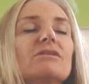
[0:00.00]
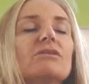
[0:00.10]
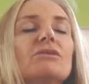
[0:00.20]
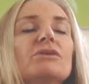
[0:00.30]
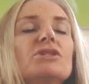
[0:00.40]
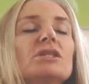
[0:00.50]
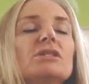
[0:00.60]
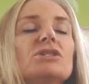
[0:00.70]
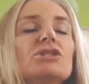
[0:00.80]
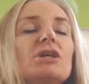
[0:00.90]
or
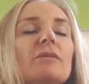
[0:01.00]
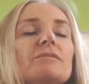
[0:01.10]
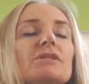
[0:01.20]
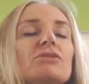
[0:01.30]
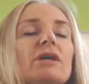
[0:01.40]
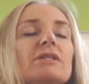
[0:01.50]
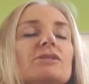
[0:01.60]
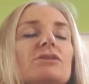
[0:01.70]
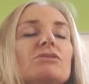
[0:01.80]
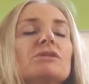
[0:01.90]
just jump straight
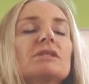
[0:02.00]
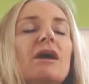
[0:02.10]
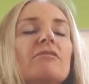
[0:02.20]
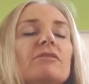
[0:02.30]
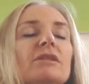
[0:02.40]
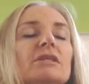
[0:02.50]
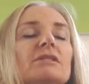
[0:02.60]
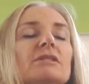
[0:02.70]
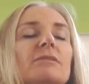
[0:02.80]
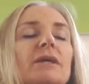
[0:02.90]
to yourself in this
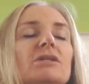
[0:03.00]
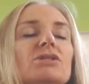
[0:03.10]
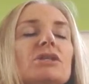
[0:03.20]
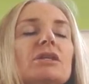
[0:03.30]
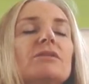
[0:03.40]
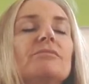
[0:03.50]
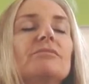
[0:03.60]
dimension